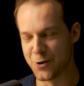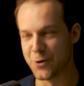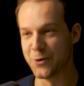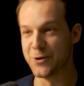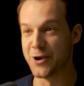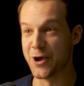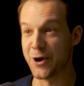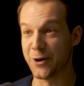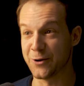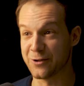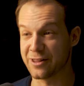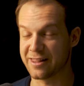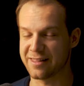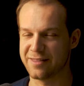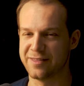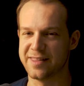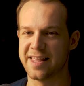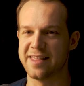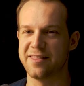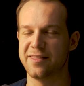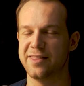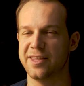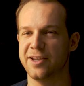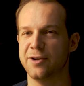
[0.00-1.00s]
Who knows?
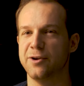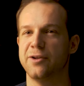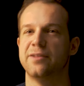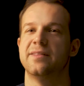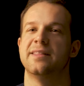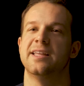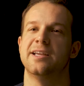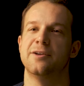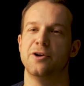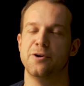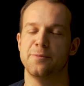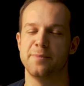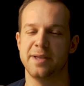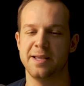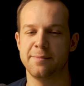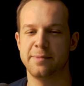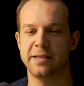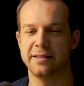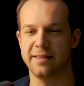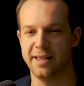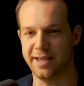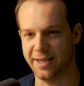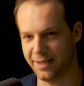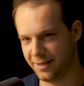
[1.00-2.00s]
Yeah. They are
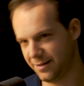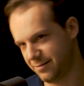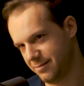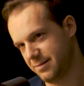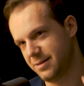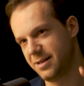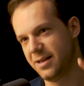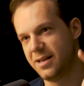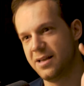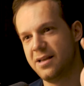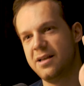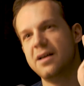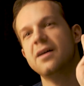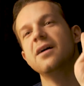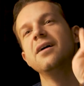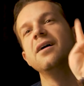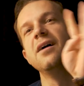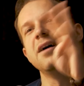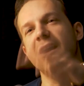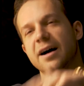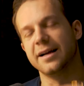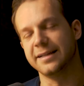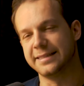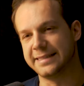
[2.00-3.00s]
maybe like
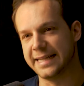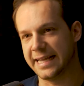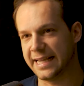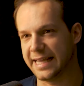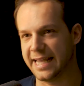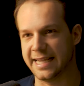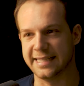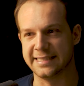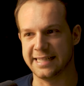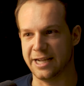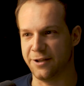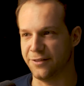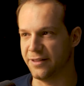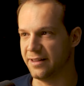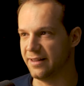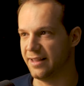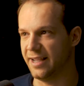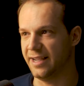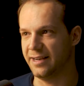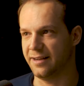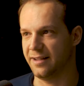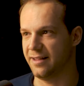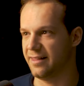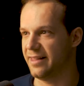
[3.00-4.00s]
a decade down the
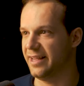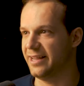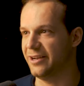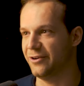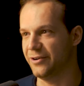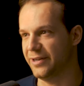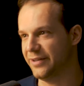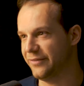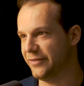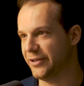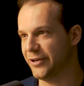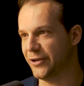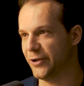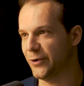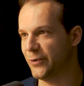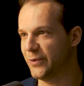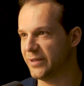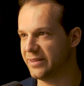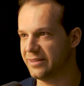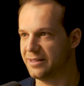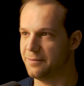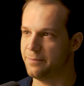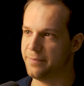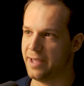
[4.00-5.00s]
line because I don't even know
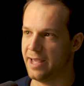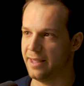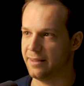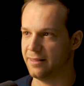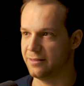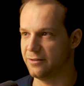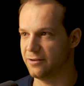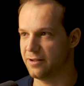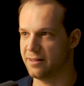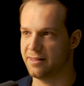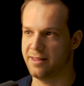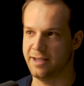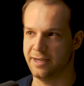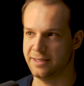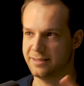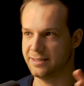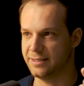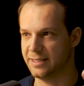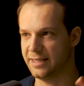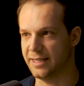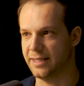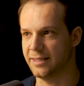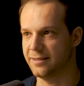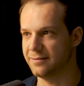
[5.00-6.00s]
what the path looks like
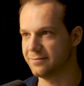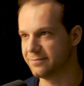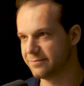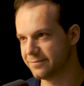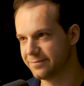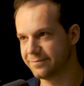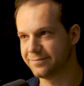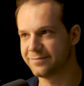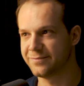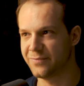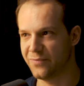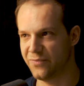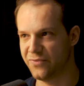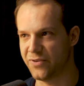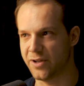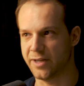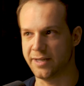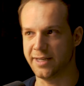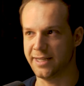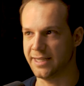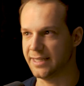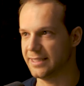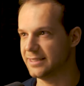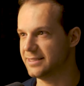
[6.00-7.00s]
to get
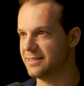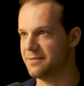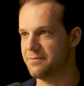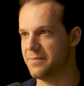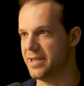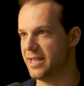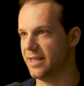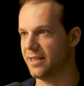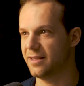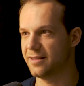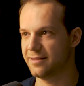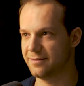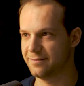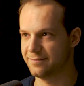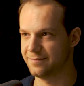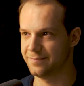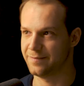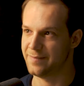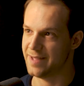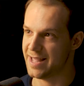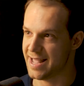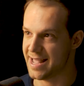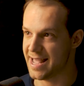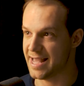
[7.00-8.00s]
funding to make
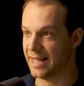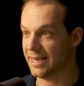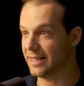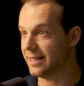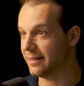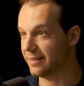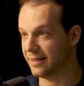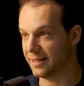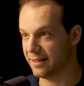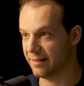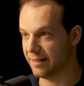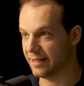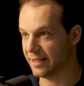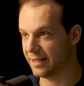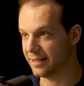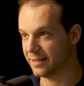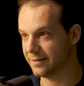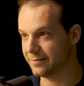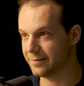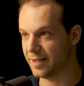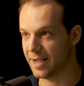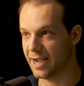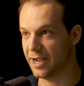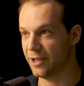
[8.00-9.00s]
anything like
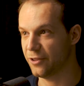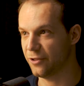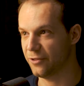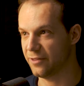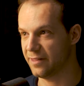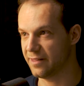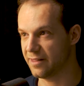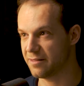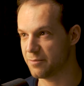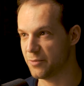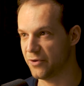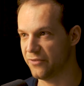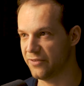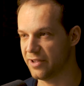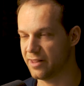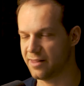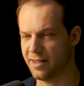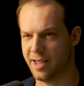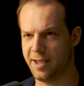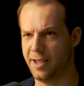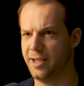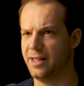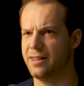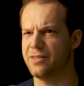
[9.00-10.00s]
either of these
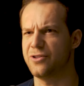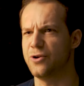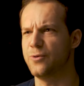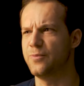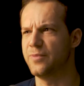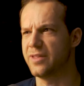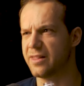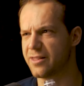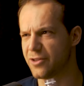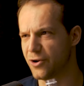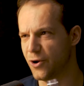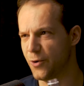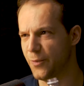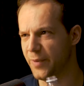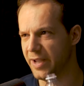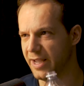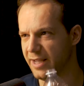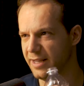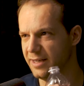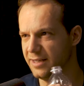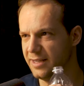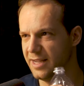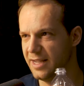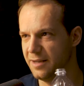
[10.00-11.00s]
movies. I assume The
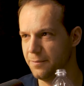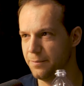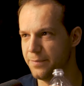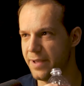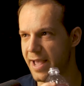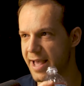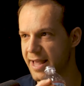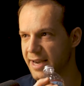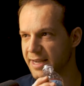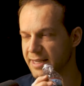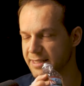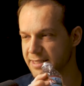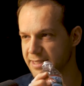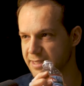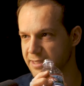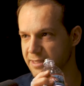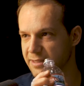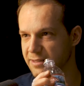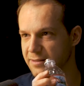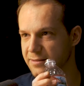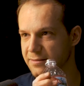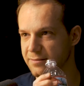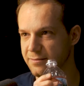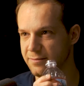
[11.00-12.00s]
Snowman and
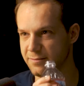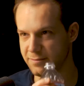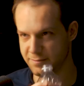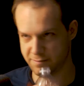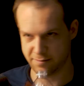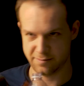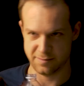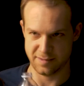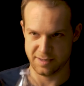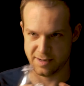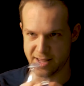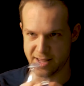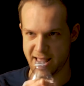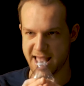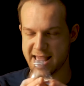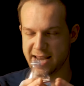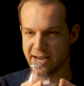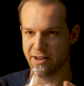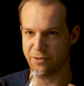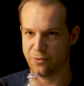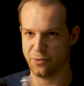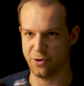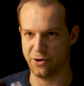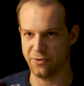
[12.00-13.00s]
Paddington,
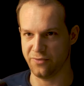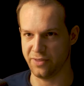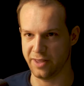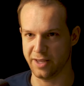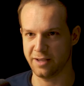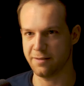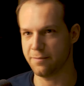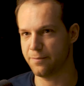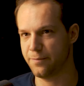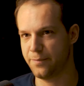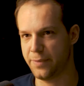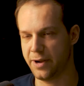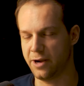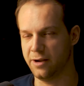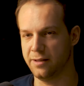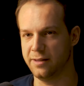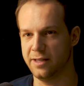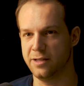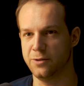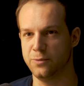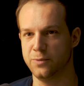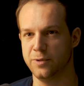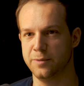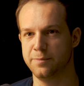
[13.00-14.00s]
any sort of like
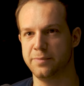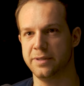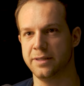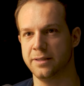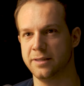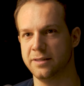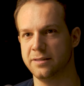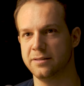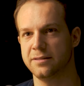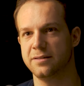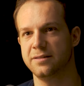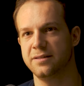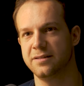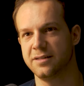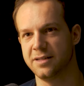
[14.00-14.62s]
parallel would be